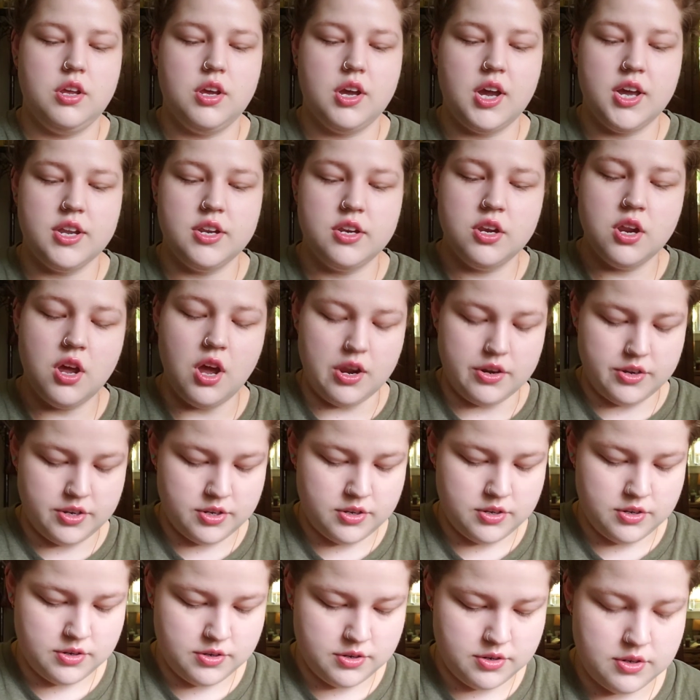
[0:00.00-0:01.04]
I did not.
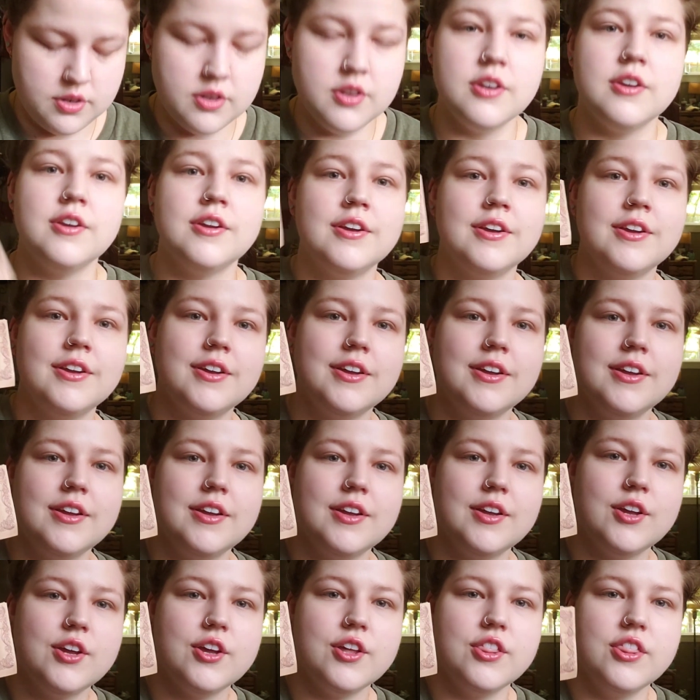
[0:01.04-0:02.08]

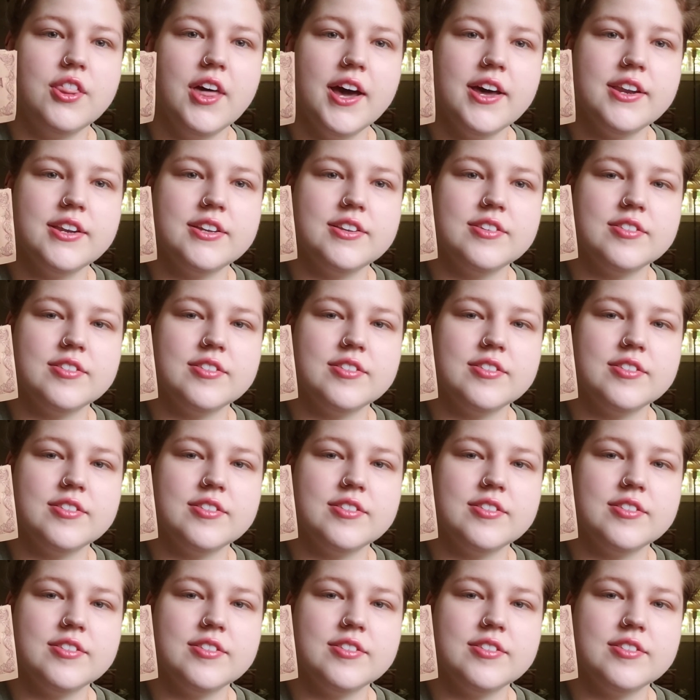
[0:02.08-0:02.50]
That